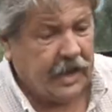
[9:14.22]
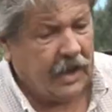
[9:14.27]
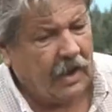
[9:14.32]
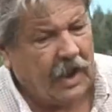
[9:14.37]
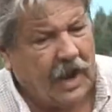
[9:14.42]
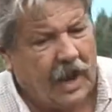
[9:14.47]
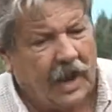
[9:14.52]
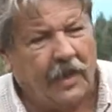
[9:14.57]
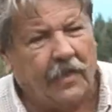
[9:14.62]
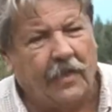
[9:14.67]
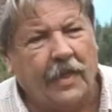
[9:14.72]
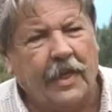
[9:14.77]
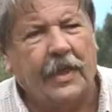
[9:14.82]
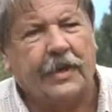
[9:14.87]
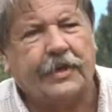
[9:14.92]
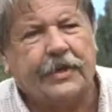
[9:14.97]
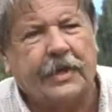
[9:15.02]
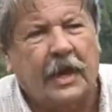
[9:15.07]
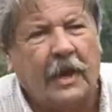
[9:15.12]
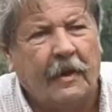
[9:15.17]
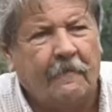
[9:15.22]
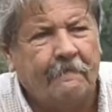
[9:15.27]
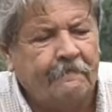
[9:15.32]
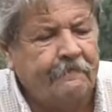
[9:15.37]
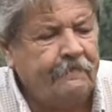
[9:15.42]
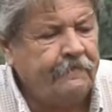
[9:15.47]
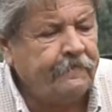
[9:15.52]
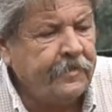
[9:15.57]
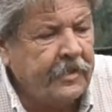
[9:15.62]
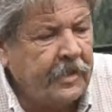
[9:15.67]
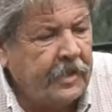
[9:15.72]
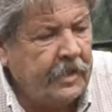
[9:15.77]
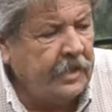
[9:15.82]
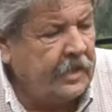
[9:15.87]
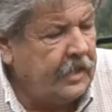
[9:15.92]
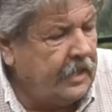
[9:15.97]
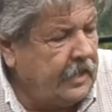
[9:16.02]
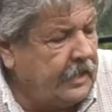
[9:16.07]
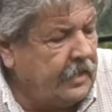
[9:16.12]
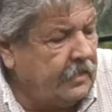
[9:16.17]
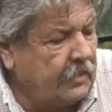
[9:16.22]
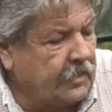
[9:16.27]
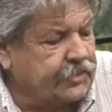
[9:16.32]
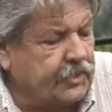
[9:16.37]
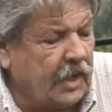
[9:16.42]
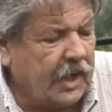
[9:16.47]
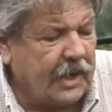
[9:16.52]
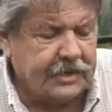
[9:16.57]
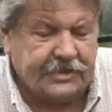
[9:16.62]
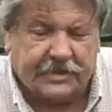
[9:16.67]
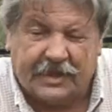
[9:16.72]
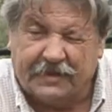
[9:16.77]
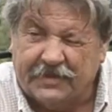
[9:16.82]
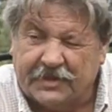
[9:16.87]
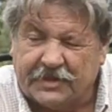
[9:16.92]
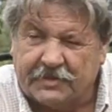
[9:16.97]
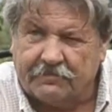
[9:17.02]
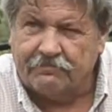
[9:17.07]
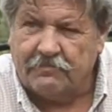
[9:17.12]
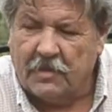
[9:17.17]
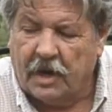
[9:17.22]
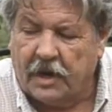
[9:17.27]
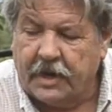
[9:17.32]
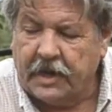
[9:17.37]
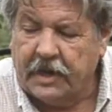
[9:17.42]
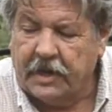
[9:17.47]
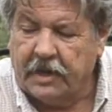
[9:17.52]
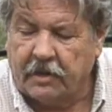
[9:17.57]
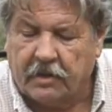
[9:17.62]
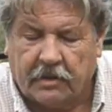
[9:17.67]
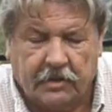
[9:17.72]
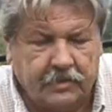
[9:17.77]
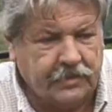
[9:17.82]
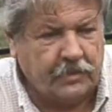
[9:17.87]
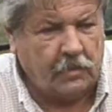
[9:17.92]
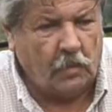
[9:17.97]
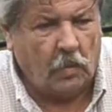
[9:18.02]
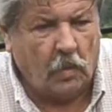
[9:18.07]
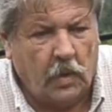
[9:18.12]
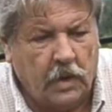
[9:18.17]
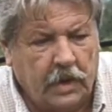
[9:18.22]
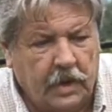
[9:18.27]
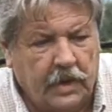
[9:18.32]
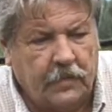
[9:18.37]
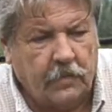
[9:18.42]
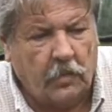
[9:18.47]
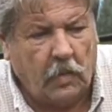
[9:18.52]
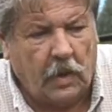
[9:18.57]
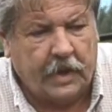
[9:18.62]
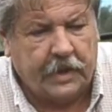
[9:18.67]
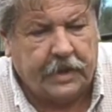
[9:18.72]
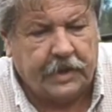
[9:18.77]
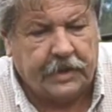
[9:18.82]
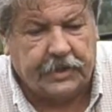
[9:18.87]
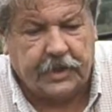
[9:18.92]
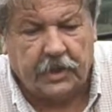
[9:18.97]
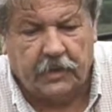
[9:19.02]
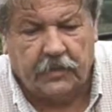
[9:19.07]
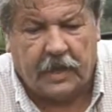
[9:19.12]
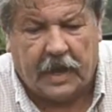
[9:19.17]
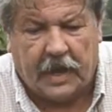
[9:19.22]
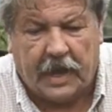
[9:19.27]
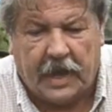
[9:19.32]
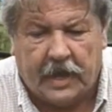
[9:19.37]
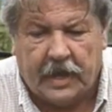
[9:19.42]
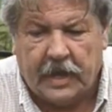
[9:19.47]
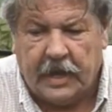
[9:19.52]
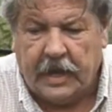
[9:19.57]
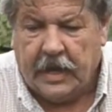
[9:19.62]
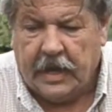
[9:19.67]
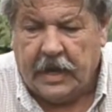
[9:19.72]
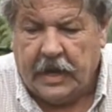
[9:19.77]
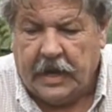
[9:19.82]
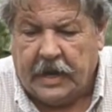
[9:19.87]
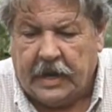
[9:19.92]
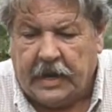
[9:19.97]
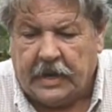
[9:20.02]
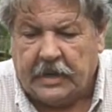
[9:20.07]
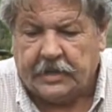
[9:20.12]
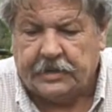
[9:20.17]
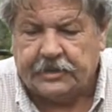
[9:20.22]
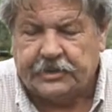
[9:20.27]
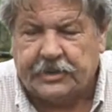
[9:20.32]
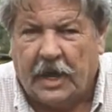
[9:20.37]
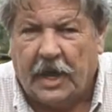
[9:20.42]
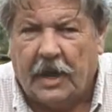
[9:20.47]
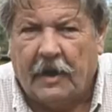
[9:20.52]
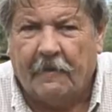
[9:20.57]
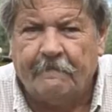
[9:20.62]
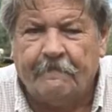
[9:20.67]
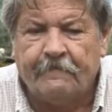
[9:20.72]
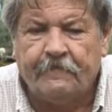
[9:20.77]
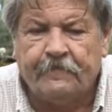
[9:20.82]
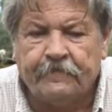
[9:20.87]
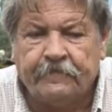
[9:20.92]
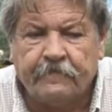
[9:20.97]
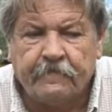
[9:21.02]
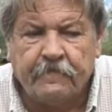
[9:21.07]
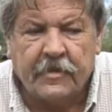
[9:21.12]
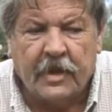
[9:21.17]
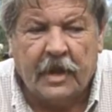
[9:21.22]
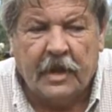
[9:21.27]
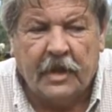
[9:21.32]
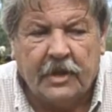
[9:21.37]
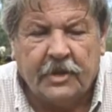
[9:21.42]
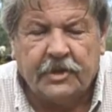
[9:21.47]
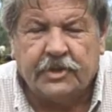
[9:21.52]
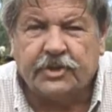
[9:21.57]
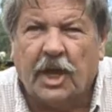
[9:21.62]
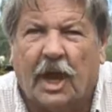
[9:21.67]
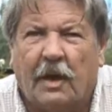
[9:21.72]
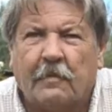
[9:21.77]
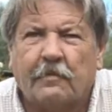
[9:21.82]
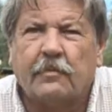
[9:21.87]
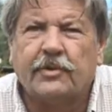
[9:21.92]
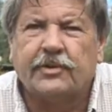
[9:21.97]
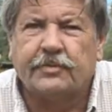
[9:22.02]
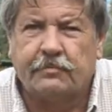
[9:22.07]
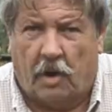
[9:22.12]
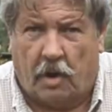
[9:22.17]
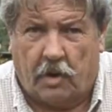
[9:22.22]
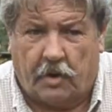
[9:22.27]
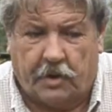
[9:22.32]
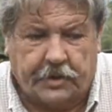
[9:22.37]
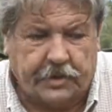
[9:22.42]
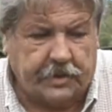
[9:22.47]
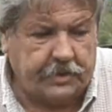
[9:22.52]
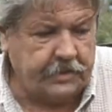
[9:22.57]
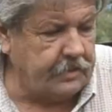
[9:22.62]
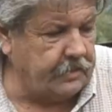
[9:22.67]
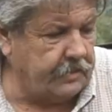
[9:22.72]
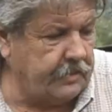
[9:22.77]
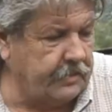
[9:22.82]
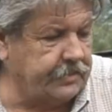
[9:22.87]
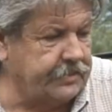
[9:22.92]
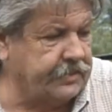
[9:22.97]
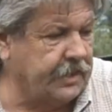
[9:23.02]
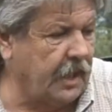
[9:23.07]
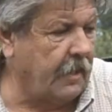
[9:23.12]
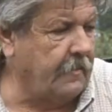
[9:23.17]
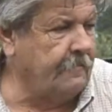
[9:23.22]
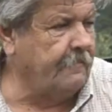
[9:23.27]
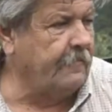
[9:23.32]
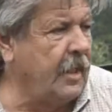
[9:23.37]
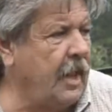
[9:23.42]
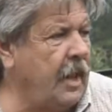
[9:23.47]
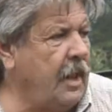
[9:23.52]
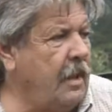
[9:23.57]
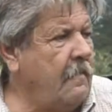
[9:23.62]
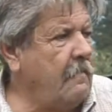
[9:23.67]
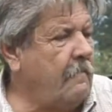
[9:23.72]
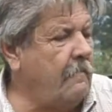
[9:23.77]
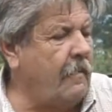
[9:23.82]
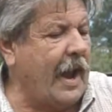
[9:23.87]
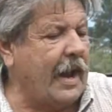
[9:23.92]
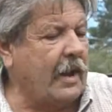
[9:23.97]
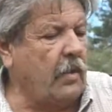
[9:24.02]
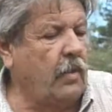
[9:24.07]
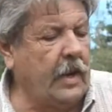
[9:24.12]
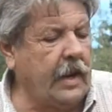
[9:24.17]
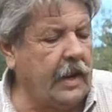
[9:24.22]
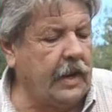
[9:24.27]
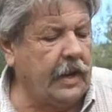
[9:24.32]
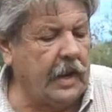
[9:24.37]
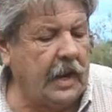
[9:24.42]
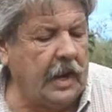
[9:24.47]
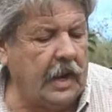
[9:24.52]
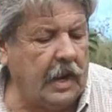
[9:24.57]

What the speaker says: know how that we're trying to save you some money here. The one good way to do that is shop smart. So back when